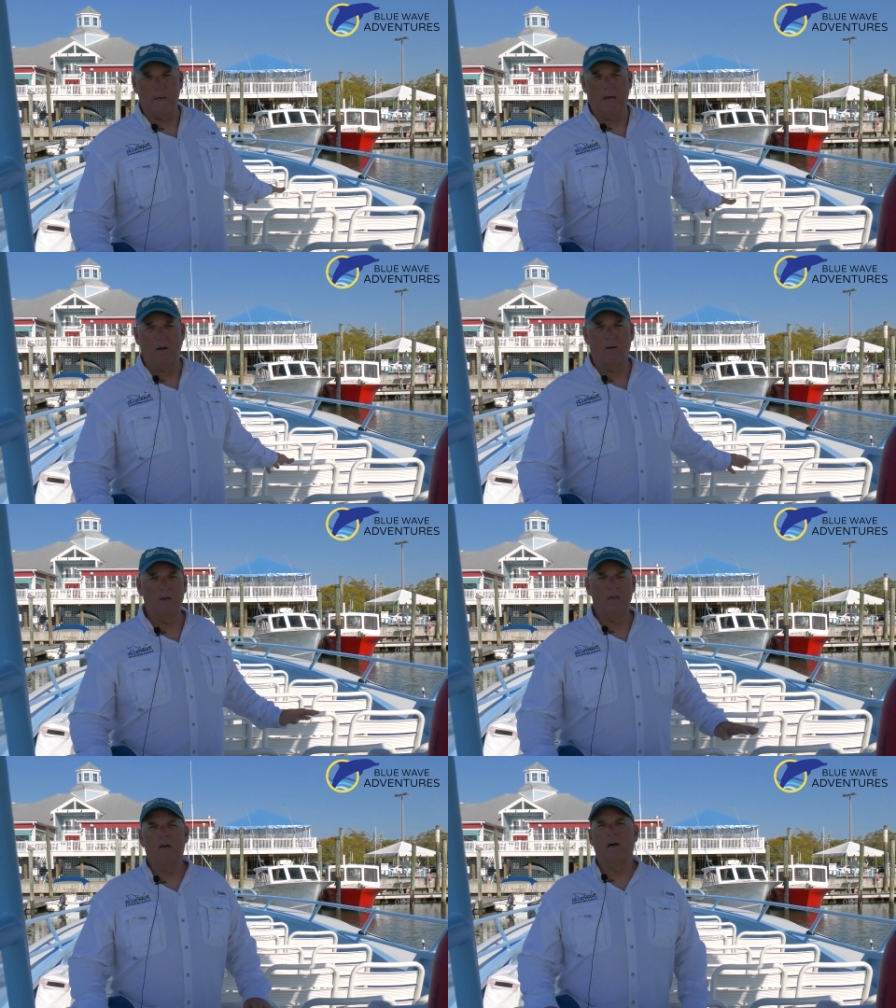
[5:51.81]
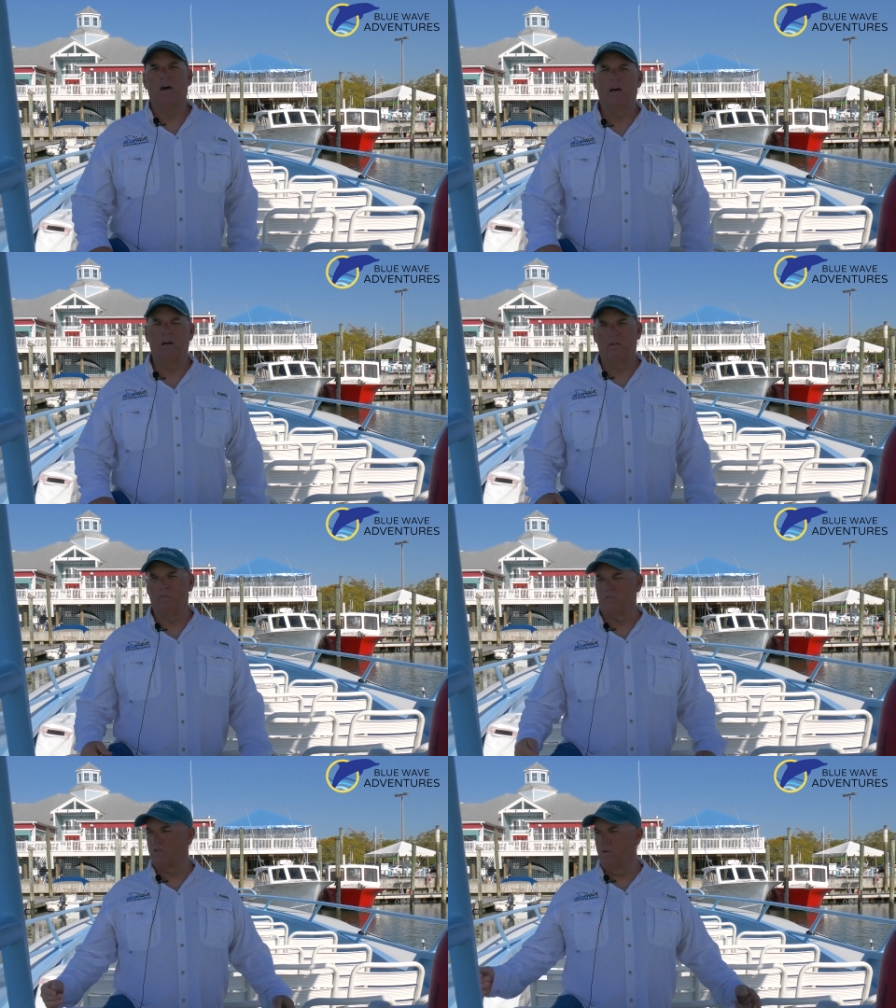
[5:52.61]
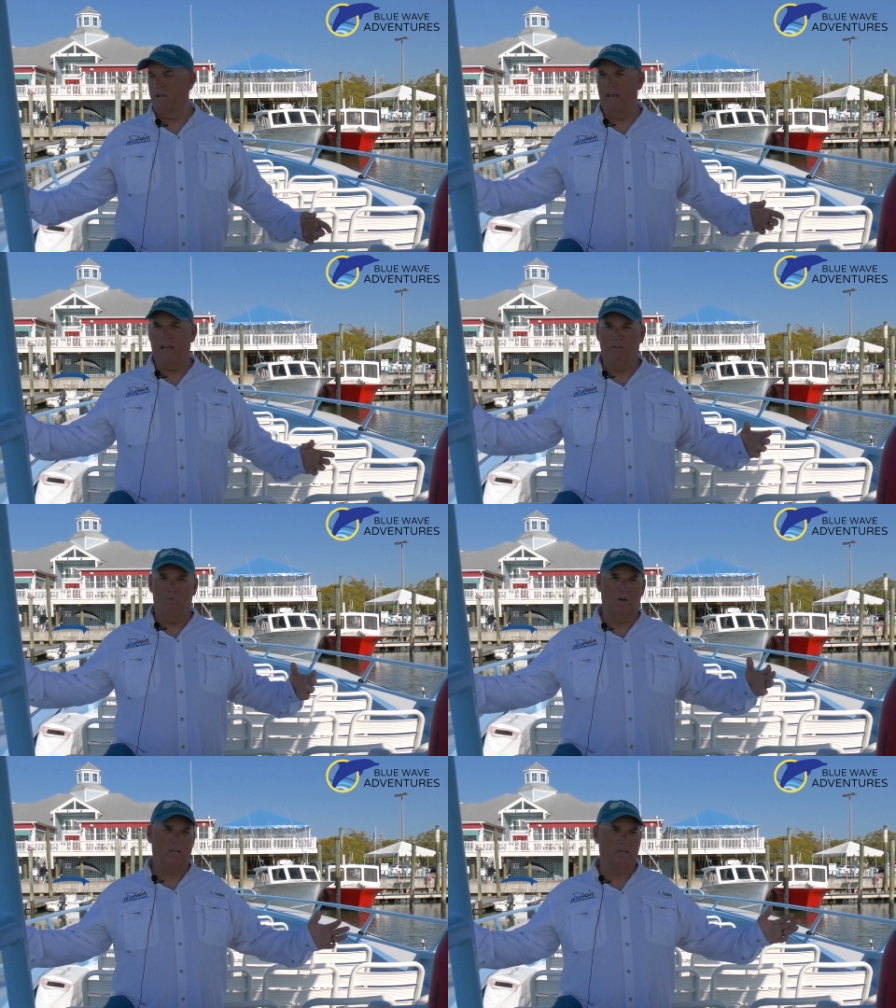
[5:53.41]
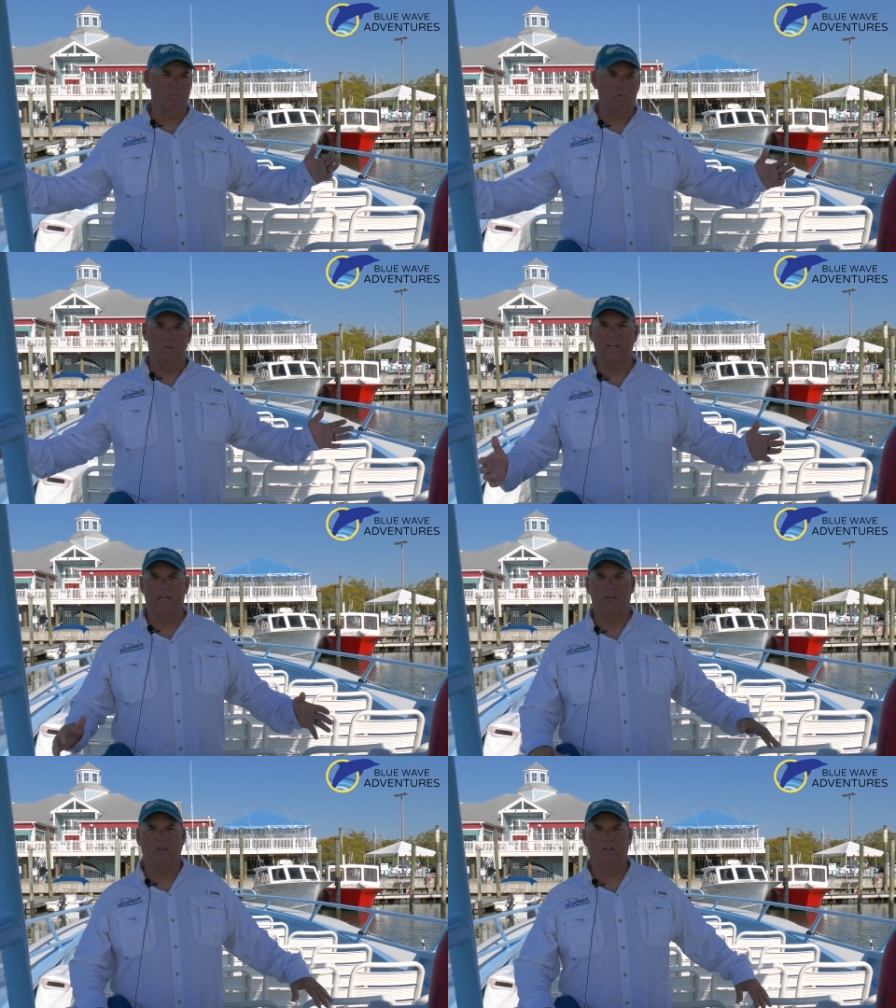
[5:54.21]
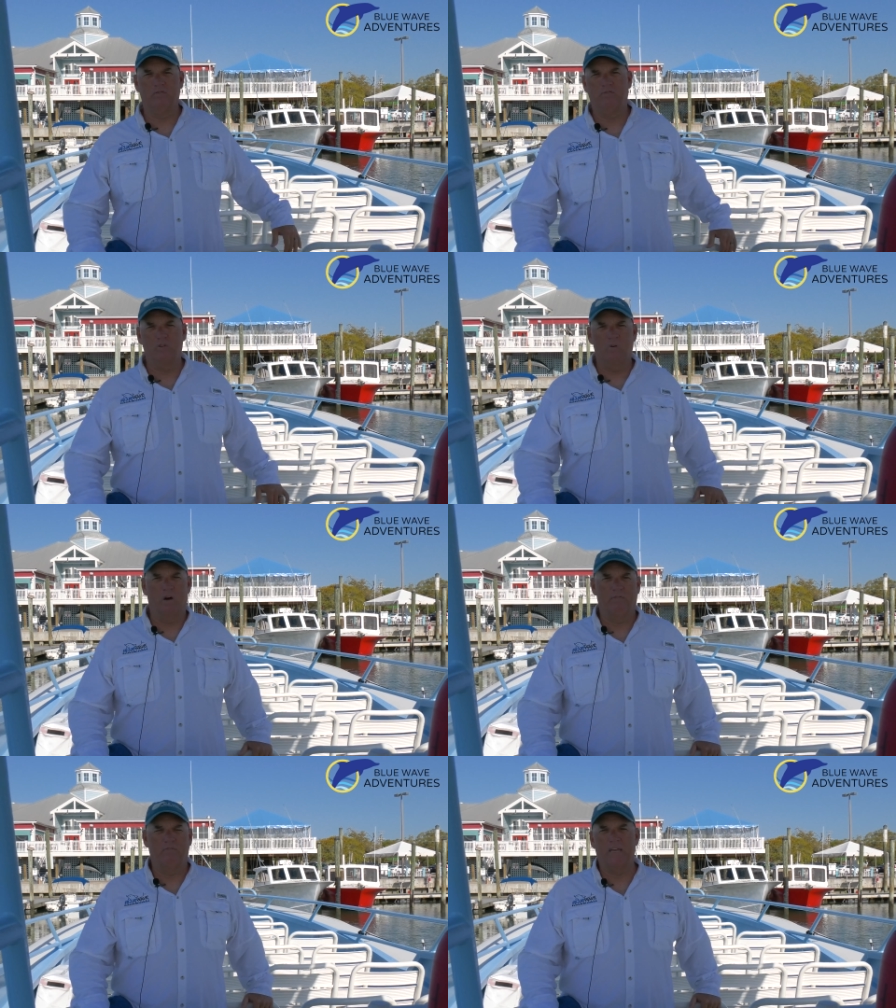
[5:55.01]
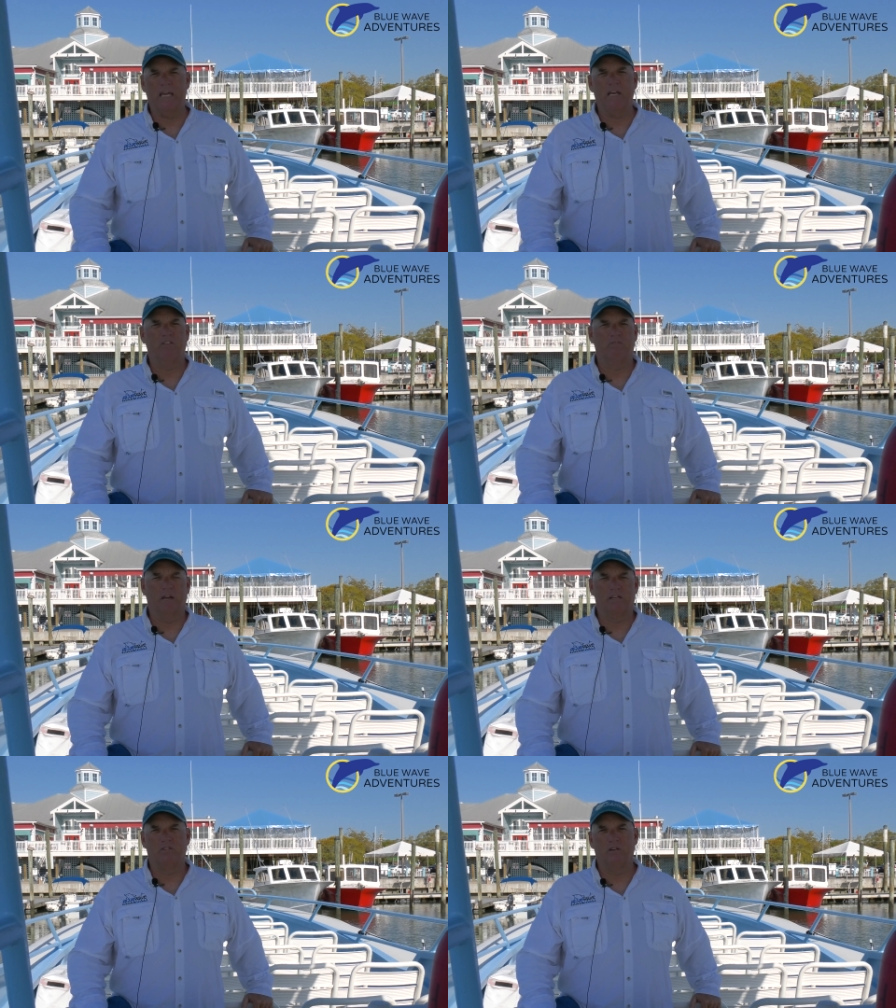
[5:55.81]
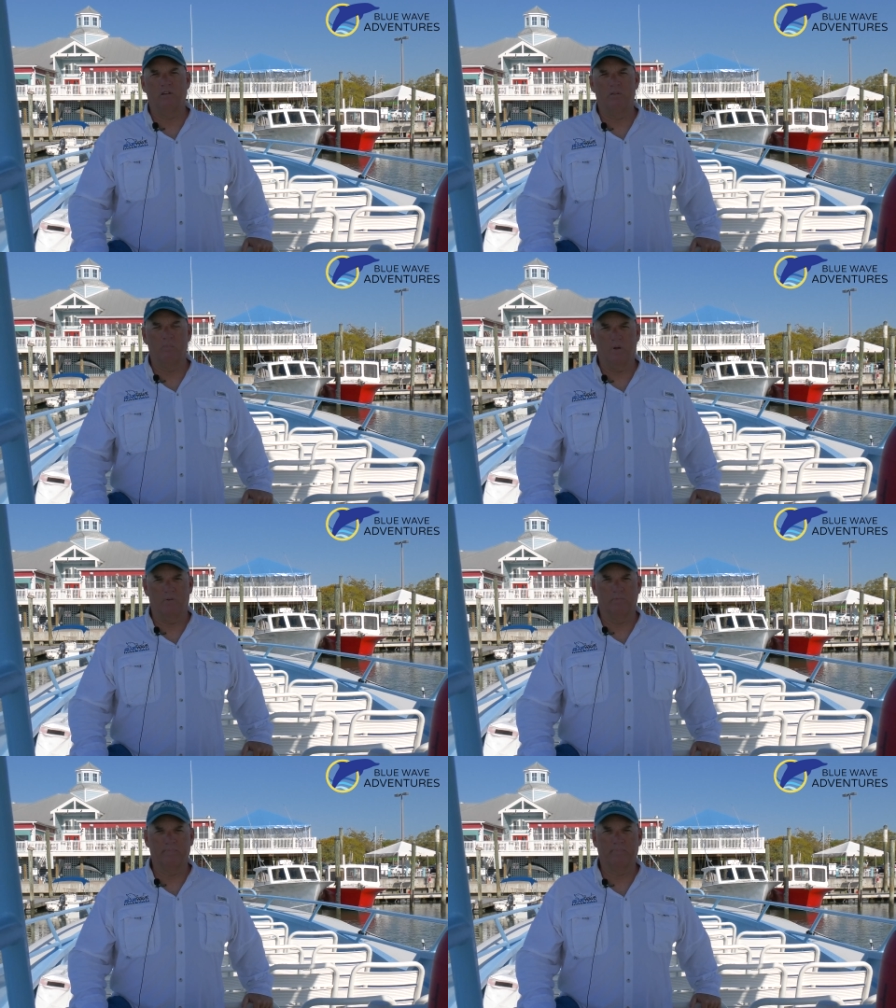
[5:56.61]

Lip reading: bow, so that everyone can really get a good view off of any direction on the boat.